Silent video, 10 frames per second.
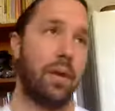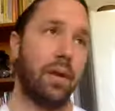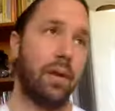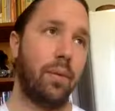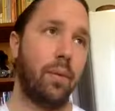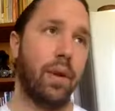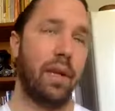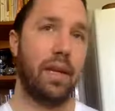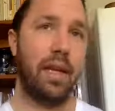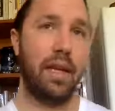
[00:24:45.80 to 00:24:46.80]

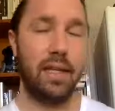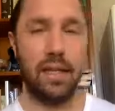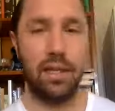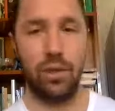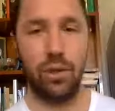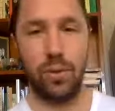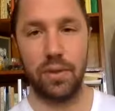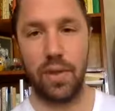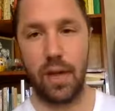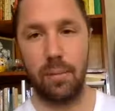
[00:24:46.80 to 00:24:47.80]
when any tissue
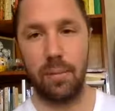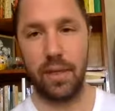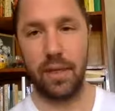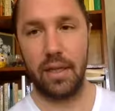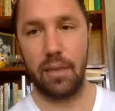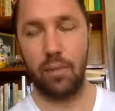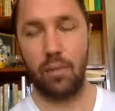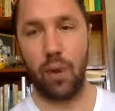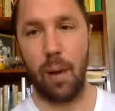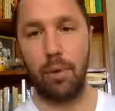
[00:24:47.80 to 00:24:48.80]
is not being
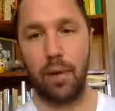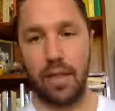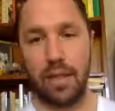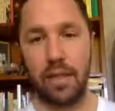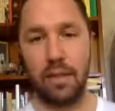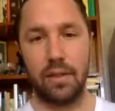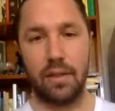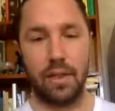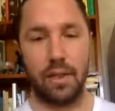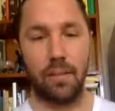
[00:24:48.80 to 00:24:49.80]
properly
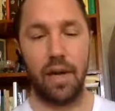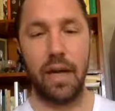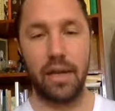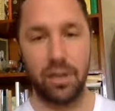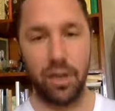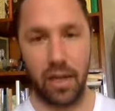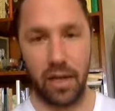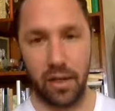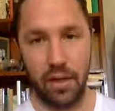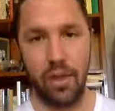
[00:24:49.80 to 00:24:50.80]

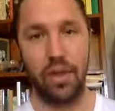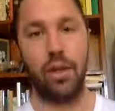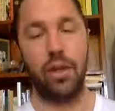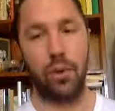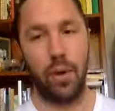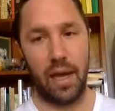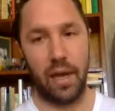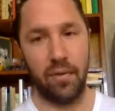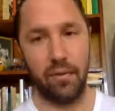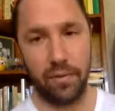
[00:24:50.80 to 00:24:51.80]
oxygenated, you'll
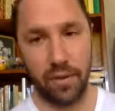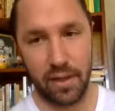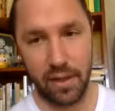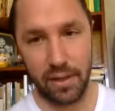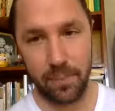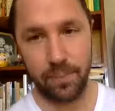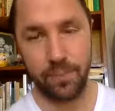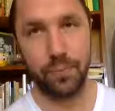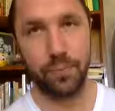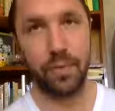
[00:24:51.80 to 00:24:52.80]
have an
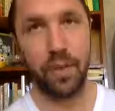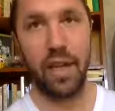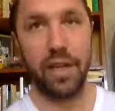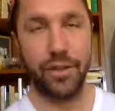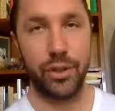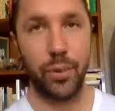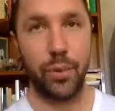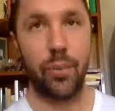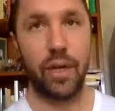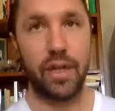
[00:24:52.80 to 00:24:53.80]
issue
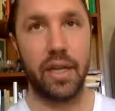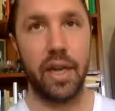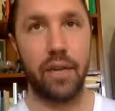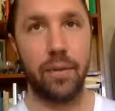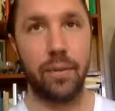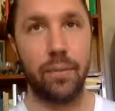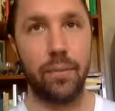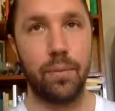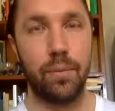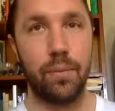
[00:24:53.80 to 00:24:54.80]
with Rakta Dhatu.
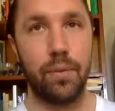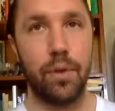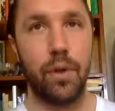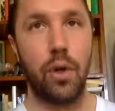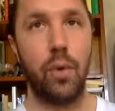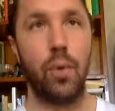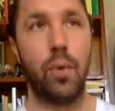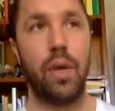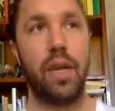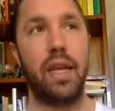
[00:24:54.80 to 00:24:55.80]

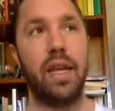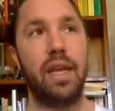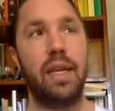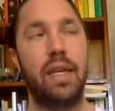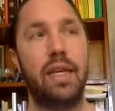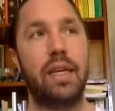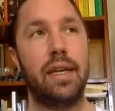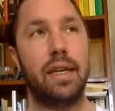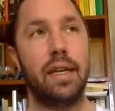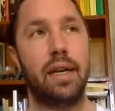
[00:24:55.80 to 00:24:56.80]
When any
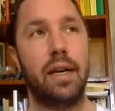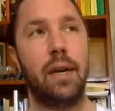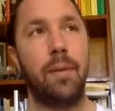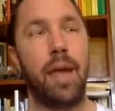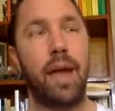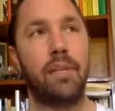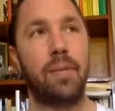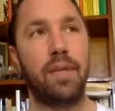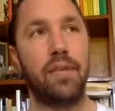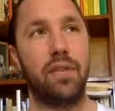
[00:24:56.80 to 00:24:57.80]

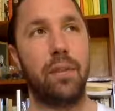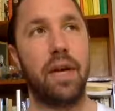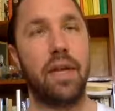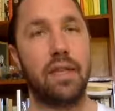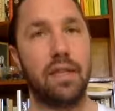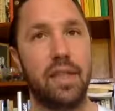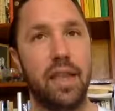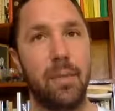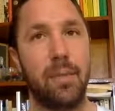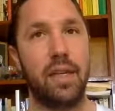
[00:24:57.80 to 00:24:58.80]
aspect of your body is
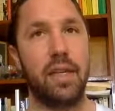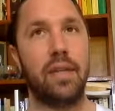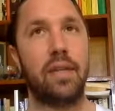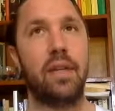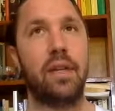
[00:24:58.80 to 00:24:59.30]
not being